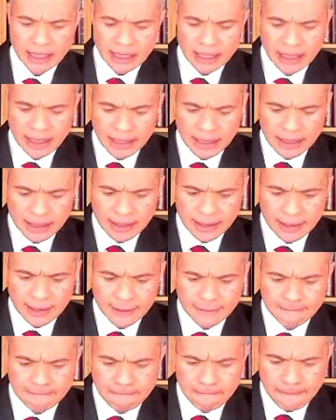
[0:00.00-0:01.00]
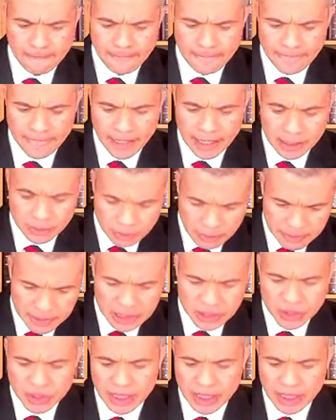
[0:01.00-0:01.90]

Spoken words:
as we've been